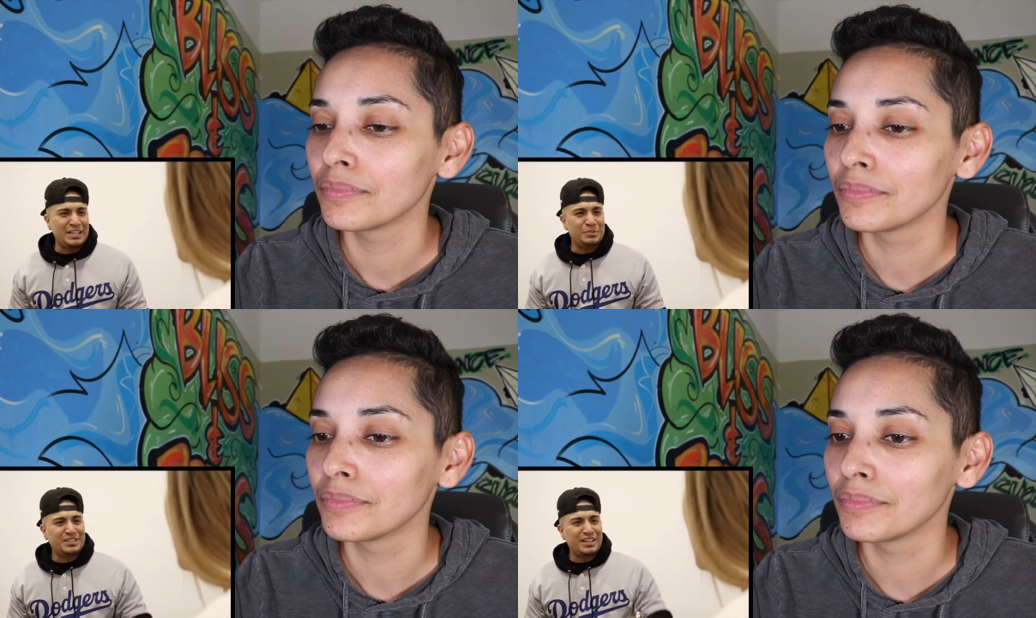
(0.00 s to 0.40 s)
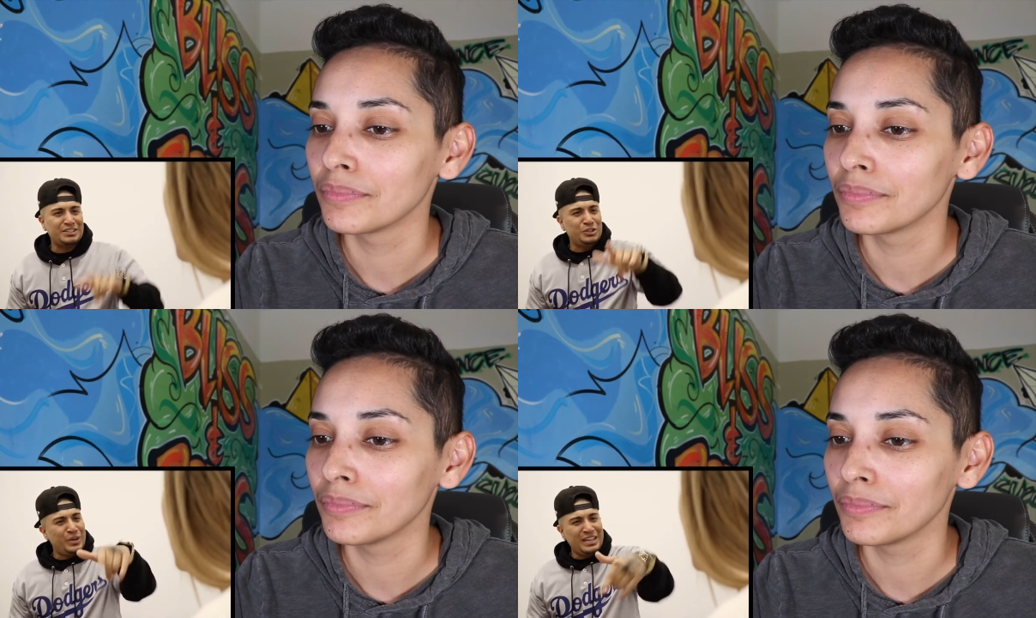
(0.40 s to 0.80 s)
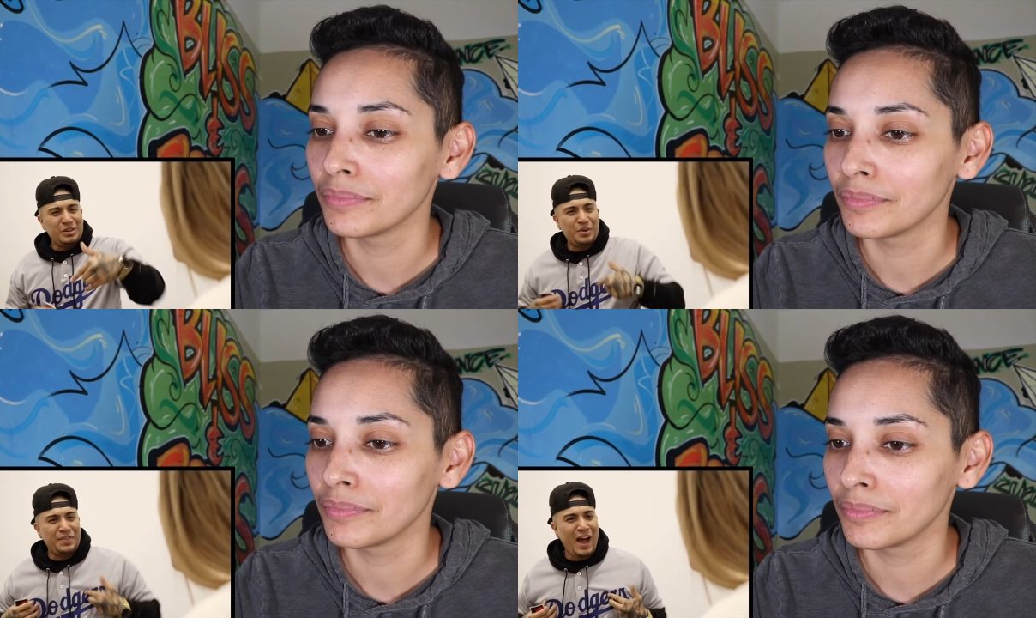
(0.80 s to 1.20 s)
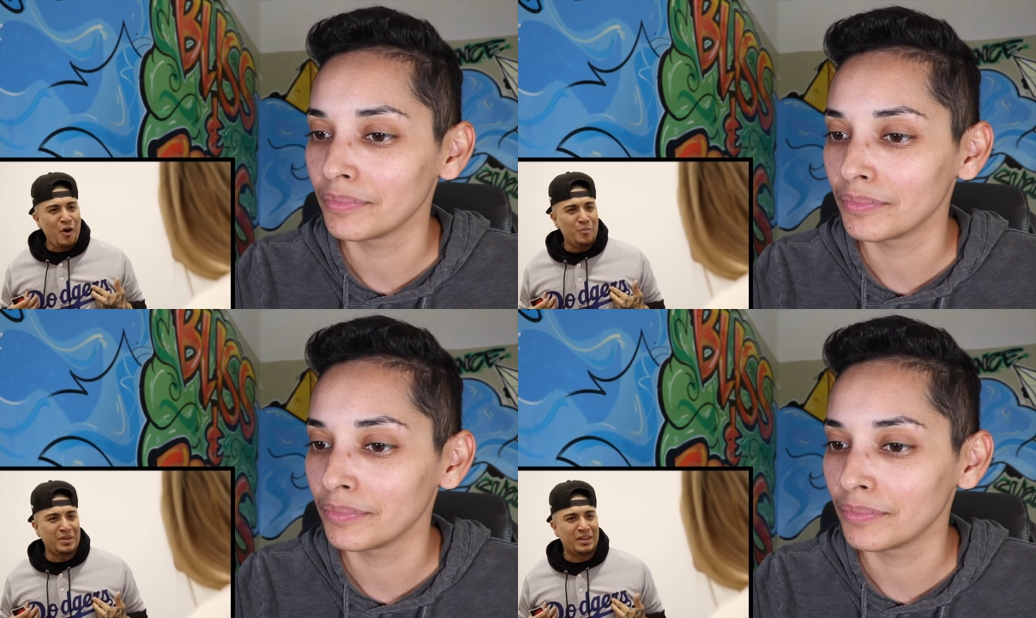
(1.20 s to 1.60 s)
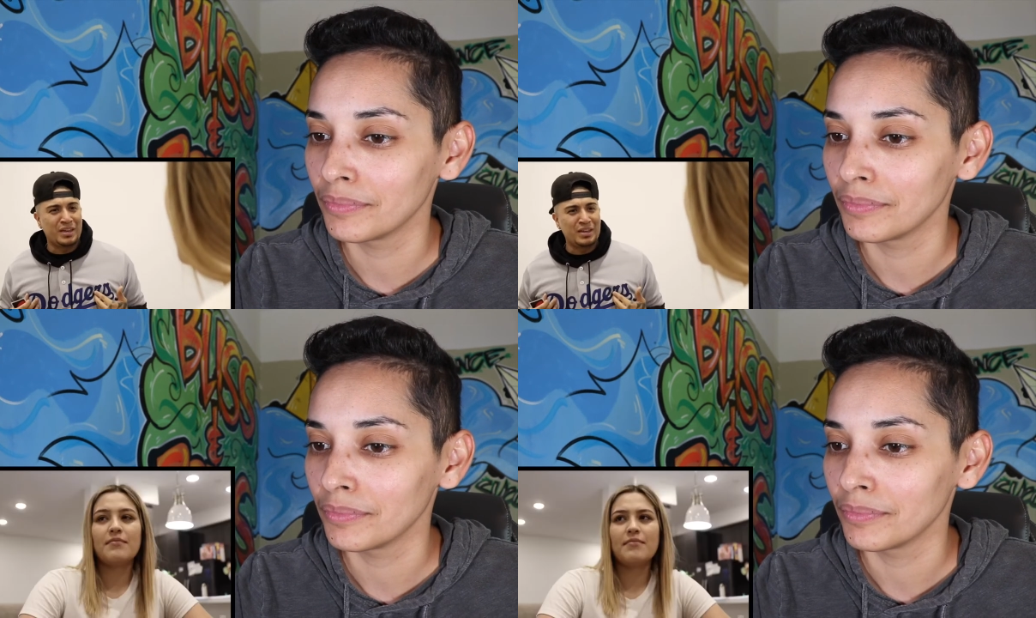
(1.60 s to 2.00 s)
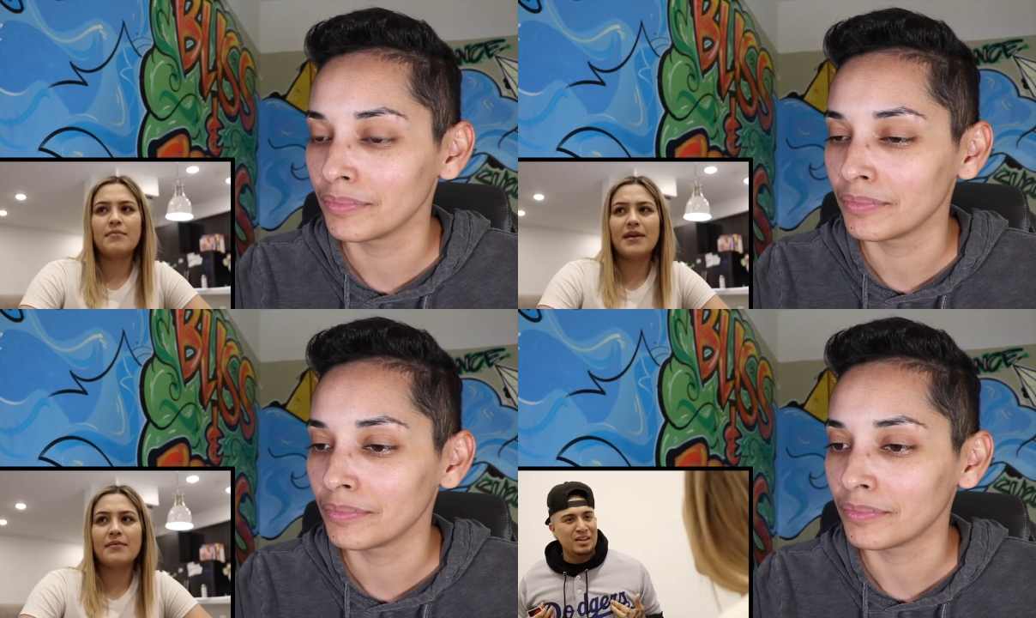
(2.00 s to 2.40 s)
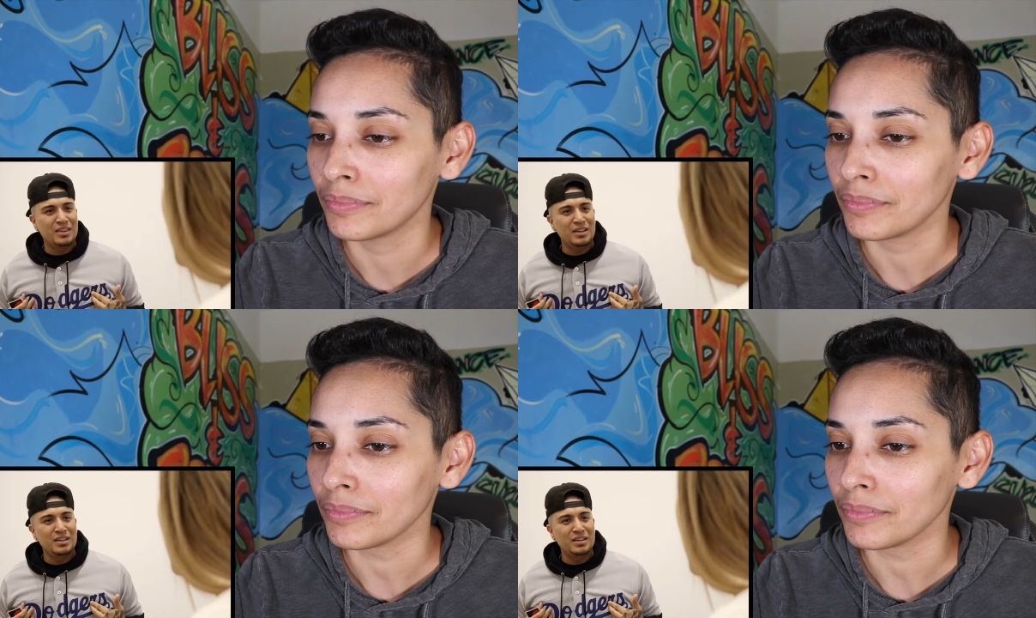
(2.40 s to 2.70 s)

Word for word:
Speaker 1: Daz, besides you eating without me. Babe,